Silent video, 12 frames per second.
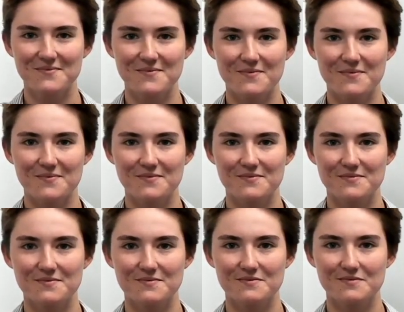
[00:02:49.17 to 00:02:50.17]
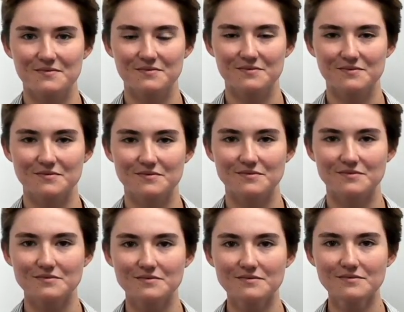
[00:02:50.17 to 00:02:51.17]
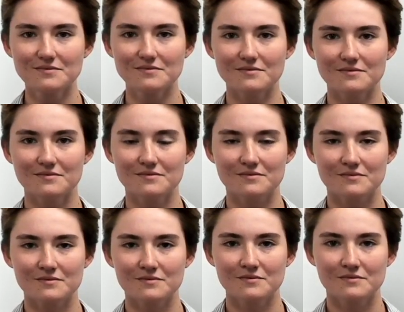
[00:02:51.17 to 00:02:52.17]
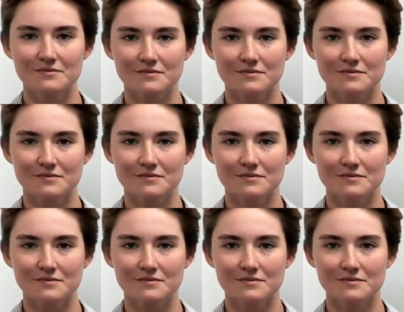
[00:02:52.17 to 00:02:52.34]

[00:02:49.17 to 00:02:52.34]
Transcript: [no speech]